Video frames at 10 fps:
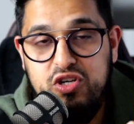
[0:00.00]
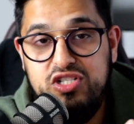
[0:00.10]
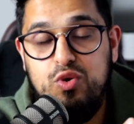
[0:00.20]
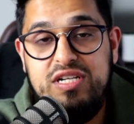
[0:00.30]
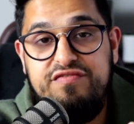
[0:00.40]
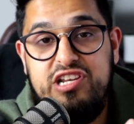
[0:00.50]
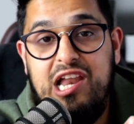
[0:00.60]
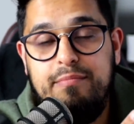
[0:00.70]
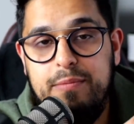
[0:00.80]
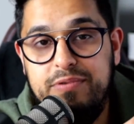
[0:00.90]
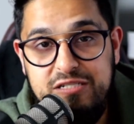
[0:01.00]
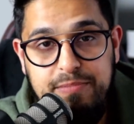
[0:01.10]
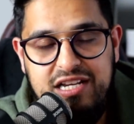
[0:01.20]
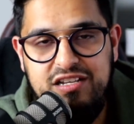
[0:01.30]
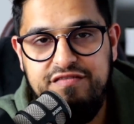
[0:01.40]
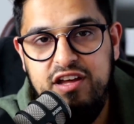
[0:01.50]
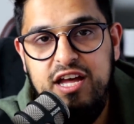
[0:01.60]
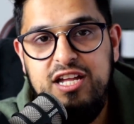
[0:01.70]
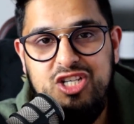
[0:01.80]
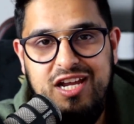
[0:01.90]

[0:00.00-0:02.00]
As always, if you'd like my perspective, check